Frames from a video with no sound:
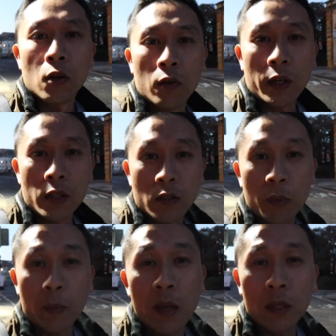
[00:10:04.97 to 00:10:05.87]
Right, so
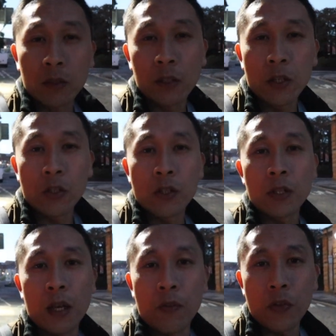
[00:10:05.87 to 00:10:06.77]
by my calculations,
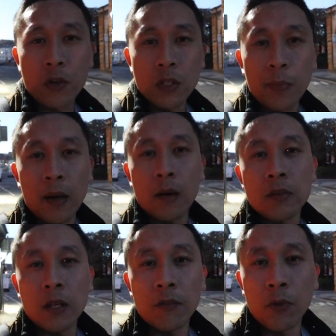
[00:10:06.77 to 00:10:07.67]
I have
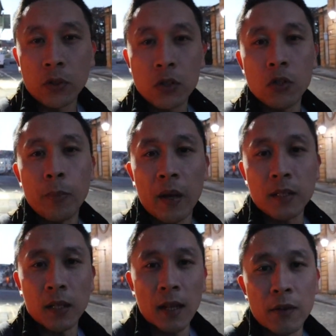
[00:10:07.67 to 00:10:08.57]

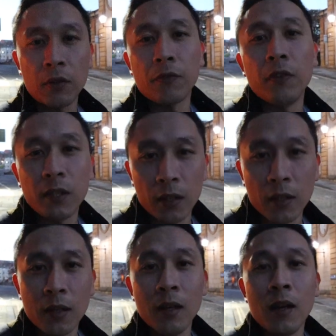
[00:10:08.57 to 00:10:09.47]
£30.42 left for
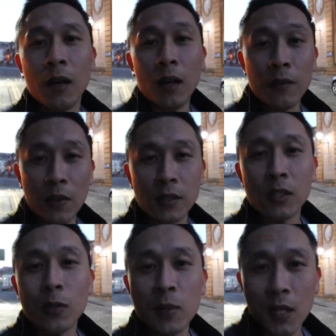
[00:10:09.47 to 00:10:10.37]
dinner. And I fancy
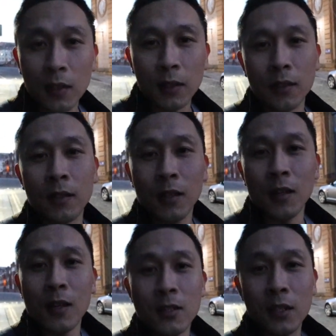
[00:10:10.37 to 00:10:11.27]
some Italian,
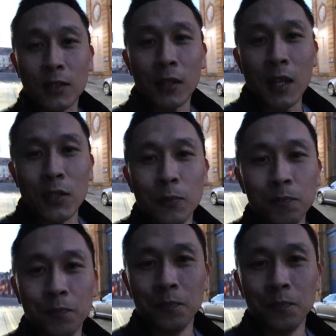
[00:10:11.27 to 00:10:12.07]
so let's go get some.